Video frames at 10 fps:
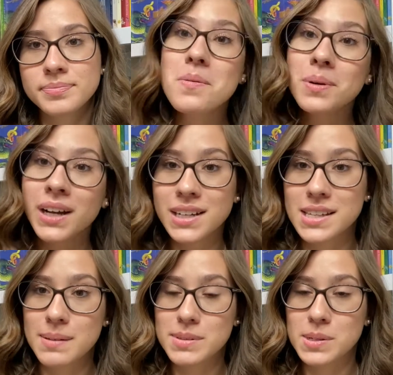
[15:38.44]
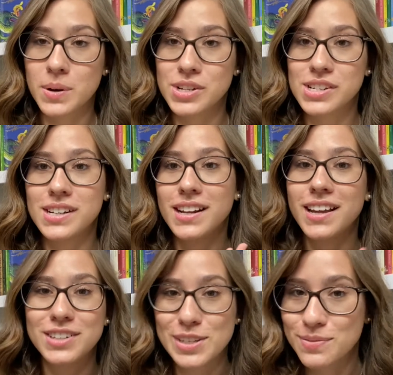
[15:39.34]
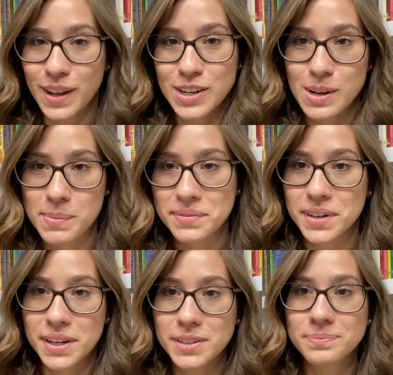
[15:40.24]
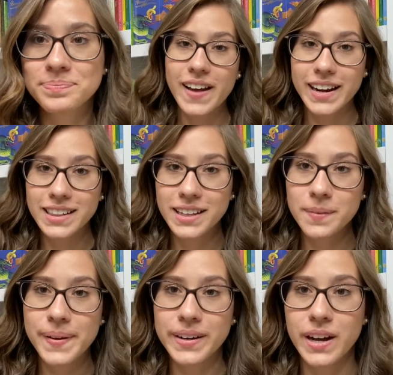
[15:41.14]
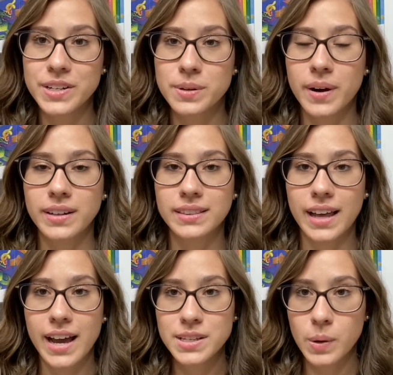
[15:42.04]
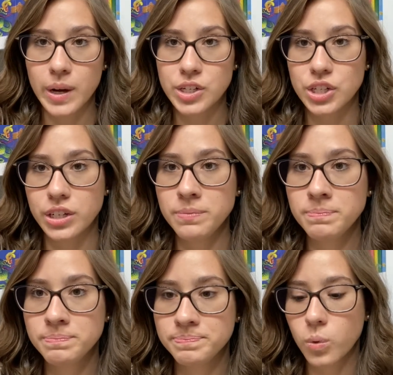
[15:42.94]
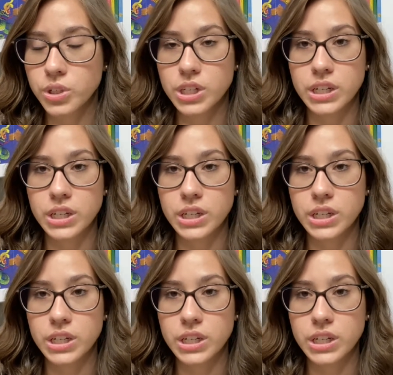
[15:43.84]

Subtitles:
We're gonna skip this question and just finish up the video. Finally, we are on to our last question, which